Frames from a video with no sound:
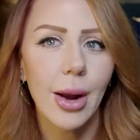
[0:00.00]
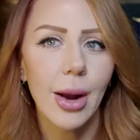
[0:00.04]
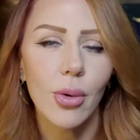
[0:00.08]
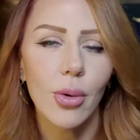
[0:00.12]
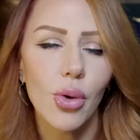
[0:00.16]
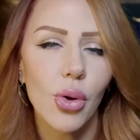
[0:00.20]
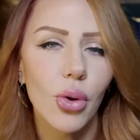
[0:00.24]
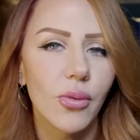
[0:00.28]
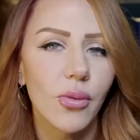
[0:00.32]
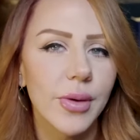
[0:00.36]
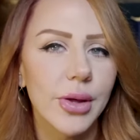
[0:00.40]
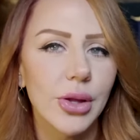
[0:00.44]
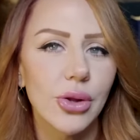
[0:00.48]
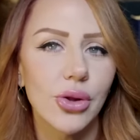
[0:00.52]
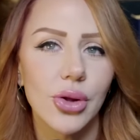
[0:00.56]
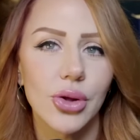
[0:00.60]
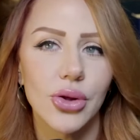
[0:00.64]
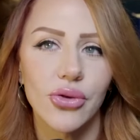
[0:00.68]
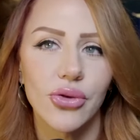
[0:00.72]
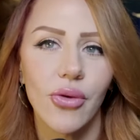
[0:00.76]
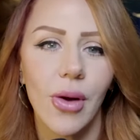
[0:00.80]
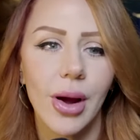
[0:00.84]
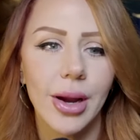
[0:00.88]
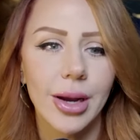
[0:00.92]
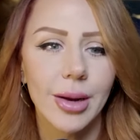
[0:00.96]
I don't know if he's
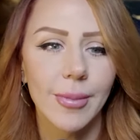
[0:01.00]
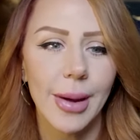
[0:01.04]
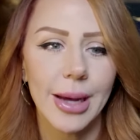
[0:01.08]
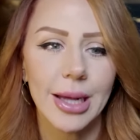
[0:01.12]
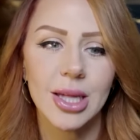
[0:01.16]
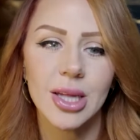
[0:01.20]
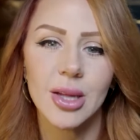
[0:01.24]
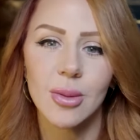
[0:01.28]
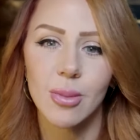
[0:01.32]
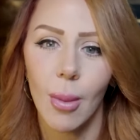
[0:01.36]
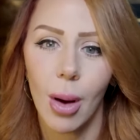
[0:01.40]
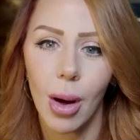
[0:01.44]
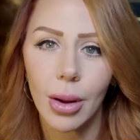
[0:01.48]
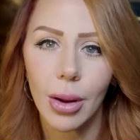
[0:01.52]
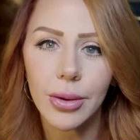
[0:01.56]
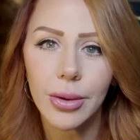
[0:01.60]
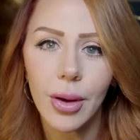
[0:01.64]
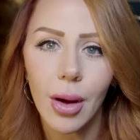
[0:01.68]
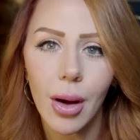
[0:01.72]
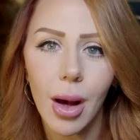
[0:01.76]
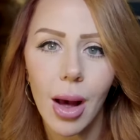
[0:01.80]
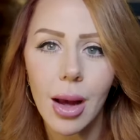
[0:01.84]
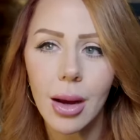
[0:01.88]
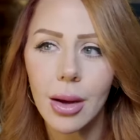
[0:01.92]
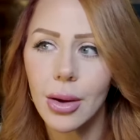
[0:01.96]
just trying to make small
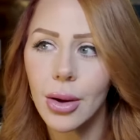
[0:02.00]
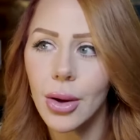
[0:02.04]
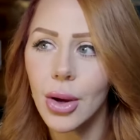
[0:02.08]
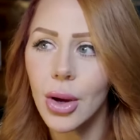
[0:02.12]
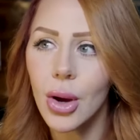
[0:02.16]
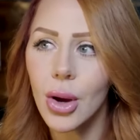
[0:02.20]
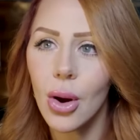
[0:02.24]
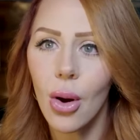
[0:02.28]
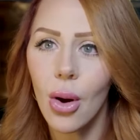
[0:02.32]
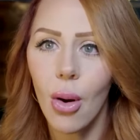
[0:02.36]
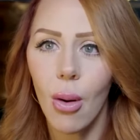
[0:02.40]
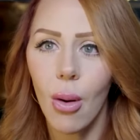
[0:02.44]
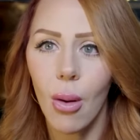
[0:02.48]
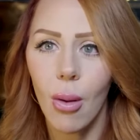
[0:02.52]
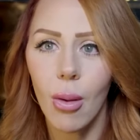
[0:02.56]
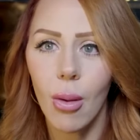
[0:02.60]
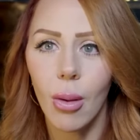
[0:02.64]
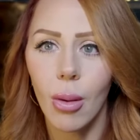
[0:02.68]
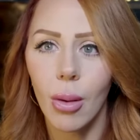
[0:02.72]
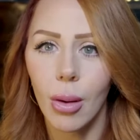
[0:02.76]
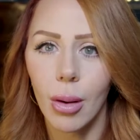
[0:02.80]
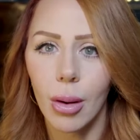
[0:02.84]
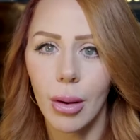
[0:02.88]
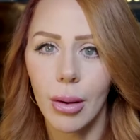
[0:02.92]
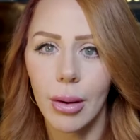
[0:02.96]
talk
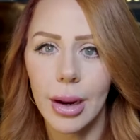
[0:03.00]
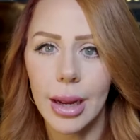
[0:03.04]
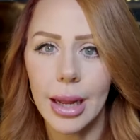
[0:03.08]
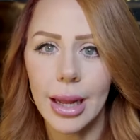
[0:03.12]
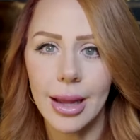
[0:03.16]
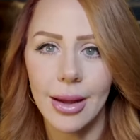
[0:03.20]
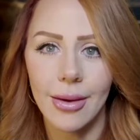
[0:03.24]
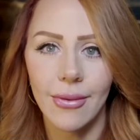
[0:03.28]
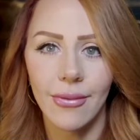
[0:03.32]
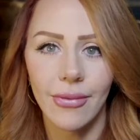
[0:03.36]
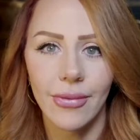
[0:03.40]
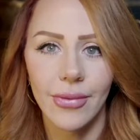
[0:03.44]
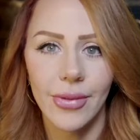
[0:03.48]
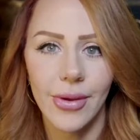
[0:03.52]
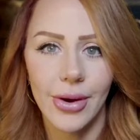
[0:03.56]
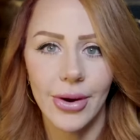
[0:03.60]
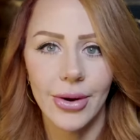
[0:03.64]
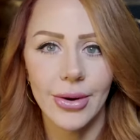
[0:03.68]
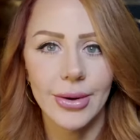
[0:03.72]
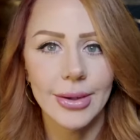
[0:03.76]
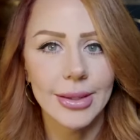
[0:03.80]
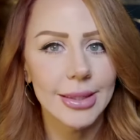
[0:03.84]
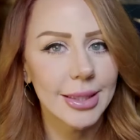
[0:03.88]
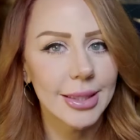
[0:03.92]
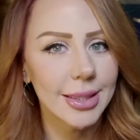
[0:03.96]
or if
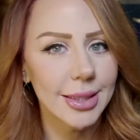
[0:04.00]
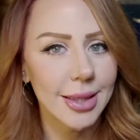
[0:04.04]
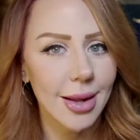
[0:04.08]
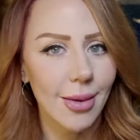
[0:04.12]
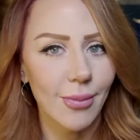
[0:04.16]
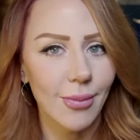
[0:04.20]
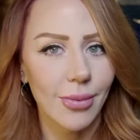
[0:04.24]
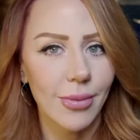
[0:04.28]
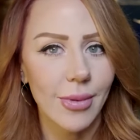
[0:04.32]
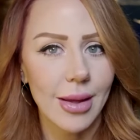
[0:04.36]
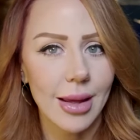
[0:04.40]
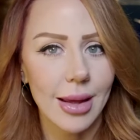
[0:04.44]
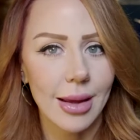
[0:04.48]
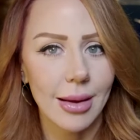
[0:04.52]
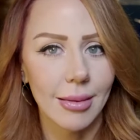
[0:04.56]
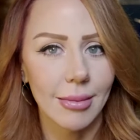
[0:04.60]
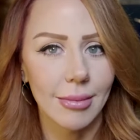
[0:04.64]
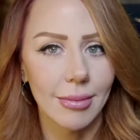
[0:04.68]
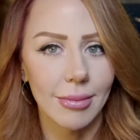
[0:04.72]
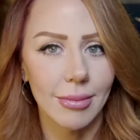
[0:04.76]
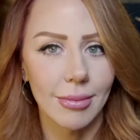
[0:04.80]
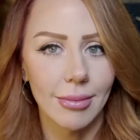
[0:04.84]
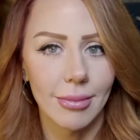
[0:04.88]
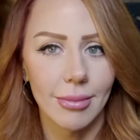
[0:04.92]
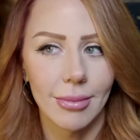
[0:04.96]
there is
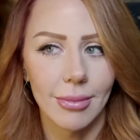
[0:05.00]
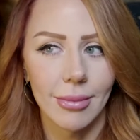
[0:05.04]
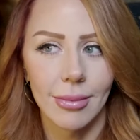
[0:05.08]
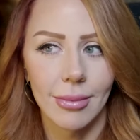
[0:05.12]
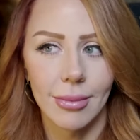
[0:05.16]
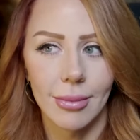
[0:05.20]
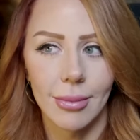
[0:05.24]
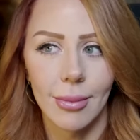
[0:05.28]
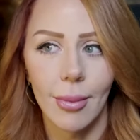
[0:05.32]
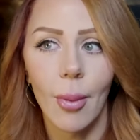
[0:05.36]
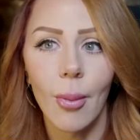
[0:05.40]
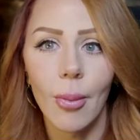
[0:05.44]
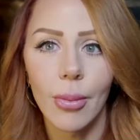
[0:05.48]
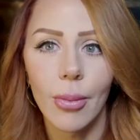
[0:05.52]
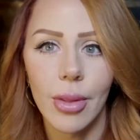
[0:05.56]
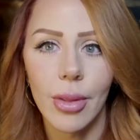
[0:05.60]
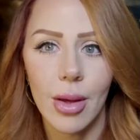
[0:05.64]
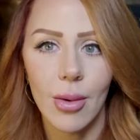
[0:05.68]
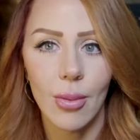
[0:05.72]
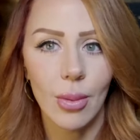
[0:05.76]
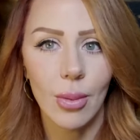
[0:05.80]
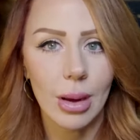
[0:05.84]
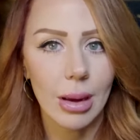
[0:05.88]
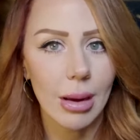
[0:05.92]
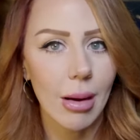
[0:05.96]
something
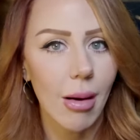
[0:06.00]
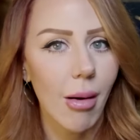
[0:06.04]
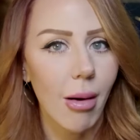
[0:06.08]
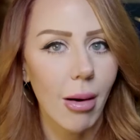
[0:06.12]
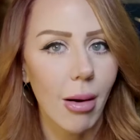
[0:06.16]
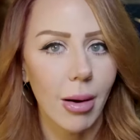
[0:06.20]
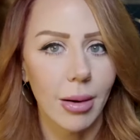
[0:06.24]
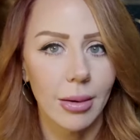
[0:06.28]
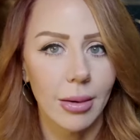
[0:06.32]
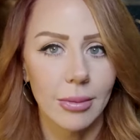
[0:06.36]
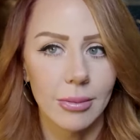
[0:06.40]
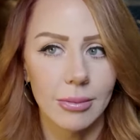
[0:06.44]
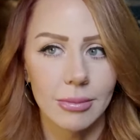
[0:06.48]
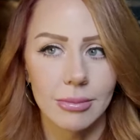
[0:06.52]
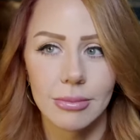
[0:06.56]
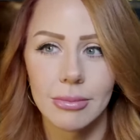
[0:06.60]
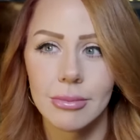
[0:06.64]
that we are.